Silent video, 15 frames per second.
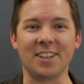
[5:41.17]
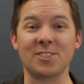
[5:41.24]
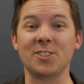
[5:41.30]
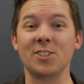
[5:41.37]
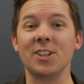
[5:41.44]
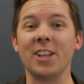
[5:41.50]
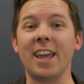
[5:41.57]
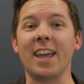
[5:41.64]

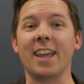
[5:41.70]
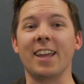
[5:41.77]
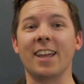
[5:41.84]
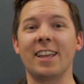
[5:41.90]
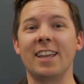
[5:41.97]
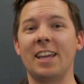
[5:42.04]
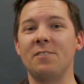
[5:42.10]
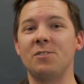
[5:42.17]

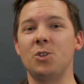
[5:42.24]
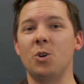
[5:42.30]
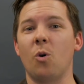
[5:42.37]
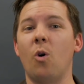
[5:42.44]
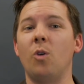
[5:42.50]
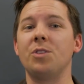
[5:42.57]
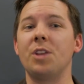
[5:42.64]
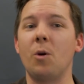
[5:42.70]
Sling gives
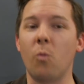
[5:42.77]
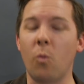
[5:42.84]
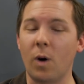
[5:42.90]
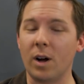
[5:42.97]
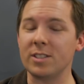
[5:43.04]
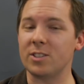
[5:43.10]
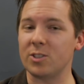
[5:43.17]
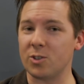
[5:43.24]
you only
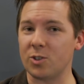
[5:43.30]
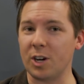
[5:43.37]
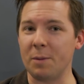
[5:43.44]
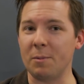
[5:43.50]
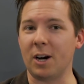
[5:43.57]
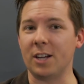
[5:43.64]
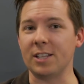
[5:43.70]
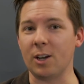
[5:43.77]
1
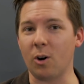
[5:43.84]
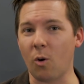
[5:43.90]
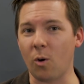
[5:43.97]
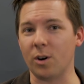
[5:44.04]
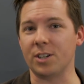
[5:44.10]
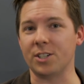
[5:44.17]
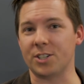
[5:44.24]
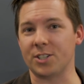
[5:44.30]
stream on the
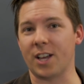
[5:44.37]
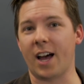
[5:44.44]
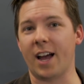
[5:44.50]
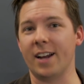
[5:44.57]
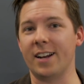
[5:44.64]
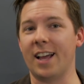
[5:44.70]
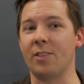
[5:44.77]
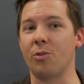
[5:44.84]
orange
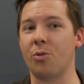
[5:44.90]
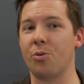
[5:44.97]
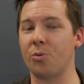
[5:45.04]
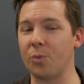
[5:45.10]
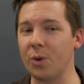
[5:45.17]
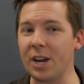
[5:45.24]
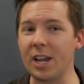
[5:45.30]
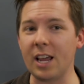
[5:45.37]
side and
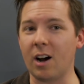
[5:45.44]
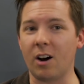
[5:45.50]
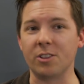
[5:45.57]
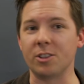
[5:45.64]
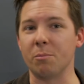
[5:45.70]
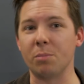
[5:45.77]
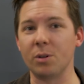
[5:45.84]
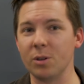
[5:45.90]
3
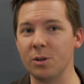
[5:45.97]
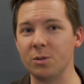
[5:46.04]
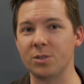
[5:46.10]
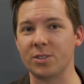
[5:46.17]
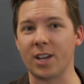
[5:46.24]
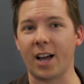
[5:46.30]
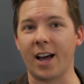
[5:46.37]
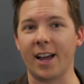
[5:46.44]
on the blue
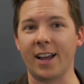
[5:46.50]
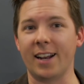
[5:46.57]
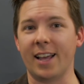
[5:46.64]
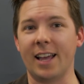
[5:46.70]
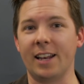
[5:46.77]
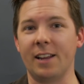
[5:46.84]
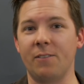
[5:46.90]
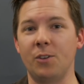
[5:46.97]
side,
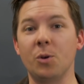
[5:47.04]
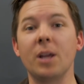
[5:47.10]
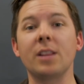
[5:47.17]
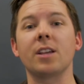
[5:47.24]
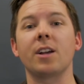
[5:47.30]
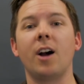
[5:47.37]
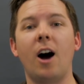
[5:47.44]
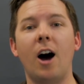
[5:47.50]
and if you
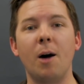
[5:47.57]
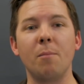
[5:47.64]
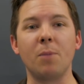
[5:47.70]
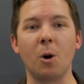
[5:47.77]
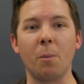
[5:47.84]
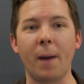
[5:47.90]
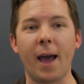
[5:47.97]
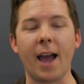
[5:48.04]
get the
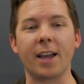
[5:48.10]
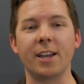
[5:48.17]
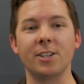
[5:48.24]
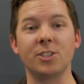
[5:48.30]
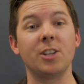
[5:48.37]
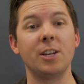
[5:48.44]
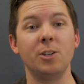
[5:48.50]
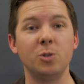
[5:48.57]
combo
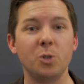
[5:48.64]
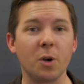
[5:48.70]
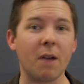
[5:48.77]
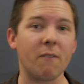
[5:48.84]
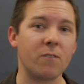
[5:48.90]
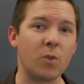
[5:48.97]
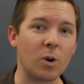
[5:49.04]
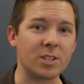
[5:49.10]
package, then you do
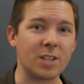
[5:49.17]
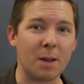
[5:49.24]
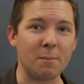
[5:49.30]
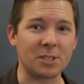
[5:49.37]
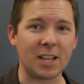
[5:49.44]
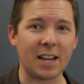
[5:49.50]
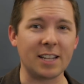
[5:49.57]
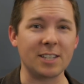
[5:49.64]
get 4
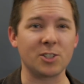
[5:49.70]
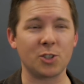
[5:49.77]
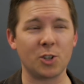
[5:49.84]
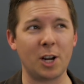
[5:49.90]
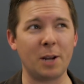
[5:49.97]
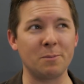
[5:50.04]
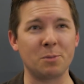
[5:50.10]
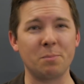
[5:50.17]
simultaneous
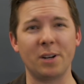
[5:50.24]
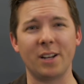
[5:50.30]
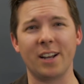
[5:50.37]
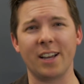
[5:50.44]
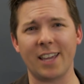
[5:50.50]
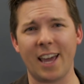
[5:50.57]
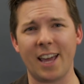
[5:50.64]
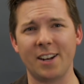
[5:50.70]
streams,
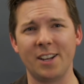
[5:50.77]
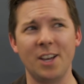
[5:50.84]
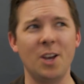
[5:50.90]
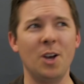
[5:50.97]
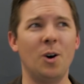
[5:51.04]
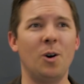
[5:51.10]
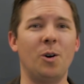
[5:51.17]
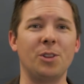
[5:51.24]
but again,
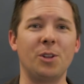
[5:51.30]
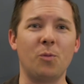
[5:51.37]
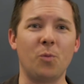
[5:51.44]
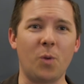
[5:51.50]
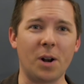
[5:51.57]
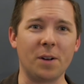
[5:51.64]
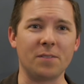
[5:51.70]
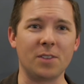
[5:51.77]
only
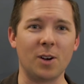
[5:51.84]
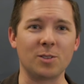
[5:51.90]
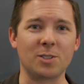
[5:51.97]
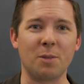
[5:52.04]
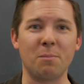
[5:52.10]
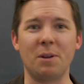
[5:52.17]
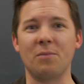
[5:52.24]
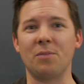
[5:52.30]
1 of
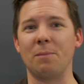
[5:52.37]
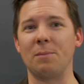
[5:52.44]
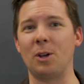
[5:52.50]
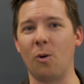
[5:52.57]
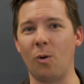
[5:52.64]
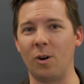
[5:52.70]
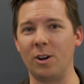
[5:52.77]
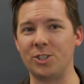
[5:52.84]
those can be from
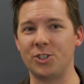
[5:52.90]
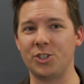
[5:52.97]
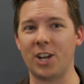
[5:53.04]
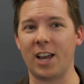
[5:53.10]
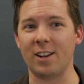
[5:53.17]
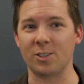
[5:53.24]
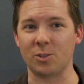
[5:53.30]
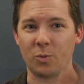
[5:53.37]
the orange
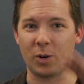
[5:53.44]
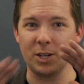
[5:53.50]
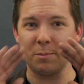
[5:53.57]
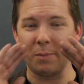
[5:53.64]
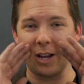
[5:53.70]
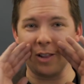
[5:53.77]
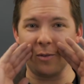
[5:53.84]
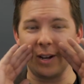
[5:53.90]
channels,
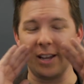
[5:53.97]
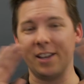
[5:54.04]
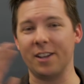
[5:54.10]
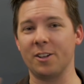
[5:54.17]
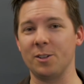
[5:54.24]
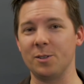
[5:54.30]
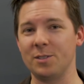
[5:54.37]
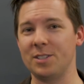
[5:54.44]
which, by the way,
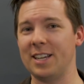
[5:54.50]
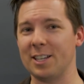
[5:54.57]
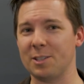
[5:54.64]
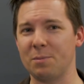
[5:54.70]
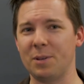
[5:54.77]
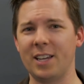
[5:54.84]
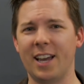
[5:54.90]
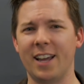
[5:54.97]
includes
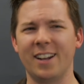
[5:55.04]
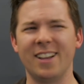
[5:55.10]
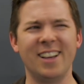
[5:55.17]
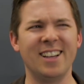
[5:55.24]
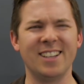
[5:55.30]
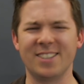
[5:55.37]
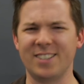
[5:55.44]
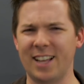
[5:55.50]
ESPN,
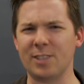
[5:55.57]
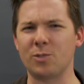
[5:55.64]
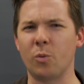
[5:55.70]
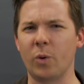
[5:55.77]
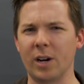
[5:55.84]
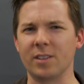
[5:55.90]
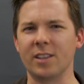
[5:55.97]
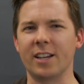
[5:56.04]
so that's
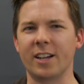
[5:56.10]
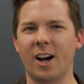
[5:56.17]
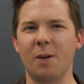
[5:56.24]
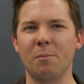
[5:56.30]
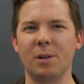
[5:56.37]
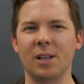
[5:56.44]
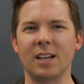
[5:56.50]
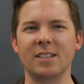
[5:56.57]
weirdly
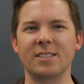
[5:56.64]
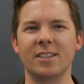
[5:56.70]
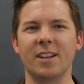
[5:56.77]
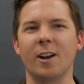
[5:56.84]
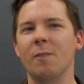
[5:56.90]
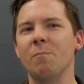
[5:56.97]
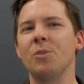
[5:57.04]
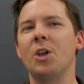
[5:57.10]
complex
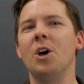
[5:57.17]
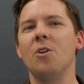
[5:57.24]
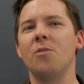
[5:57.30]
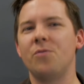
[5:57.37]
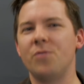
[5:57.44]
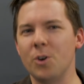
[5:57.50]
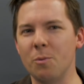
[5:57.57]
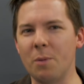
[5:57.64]
there.
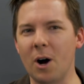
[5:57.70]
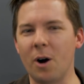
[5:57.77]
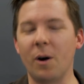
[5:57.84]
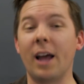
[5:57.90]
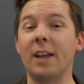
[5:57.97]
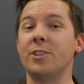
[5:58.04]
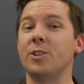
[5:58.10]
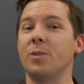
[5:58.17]

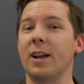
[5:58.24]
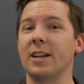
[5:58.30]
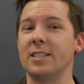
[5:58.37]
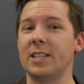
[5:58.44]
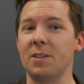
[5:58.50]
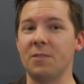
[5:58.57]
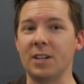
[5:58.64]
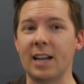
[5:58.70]
Fubo and
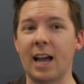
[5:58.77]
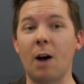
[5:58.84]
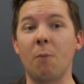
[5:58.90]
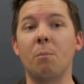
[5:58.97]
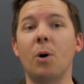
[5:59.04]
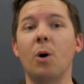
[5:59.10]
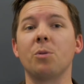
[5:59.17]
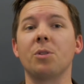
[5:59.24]
DirecTV Now
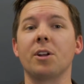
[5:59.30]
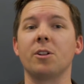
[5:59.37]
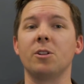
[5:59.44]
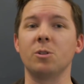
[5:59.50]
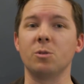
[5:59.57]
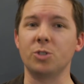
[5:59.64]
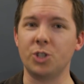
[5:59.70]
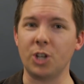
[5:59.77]
both
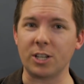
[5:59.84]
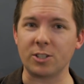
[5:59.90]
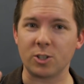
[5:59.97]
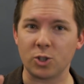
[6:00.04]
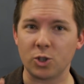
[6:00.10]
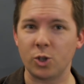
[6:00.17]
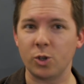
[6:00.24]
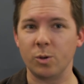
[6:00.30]
include
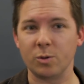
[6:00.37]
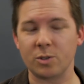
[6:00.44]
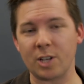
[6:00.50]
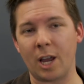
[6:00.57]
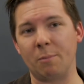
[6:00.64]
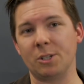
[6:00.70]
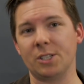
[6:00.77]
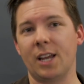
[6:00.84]
just 2
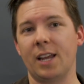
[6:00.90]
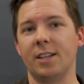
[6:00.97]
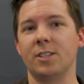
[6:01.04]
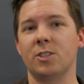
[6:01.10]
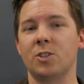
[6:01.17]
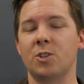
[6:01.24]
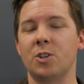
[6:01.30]
simultaneous